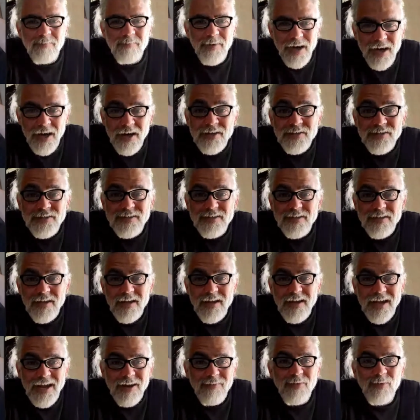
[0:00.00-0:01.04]
bus,
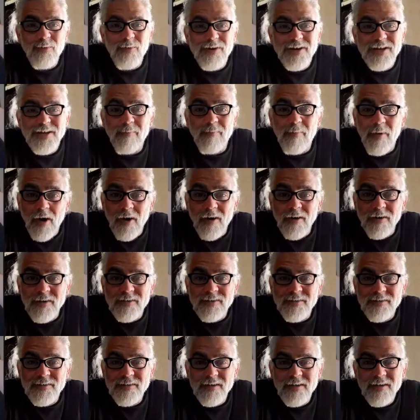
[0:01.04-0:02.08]
everywhere he
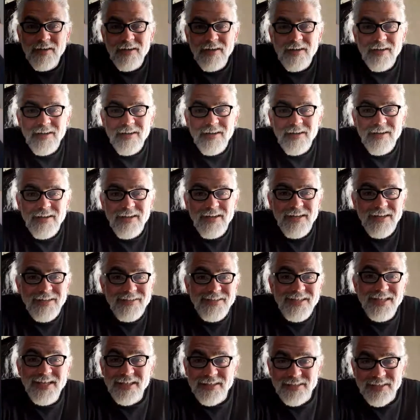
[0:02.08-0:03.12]
parks, he
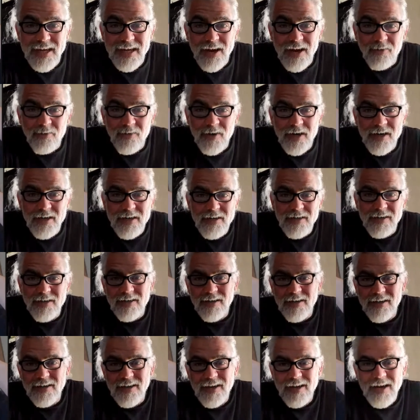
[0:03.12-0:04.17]
gets kicked out, right?
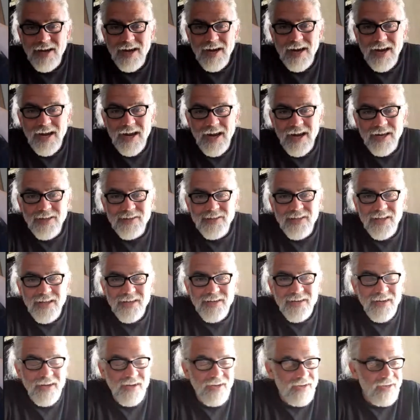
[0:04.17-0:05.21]
And
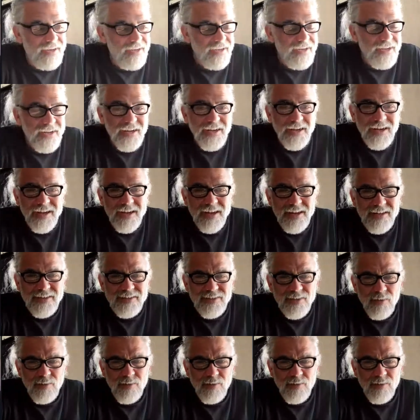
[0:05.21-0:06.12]
then he's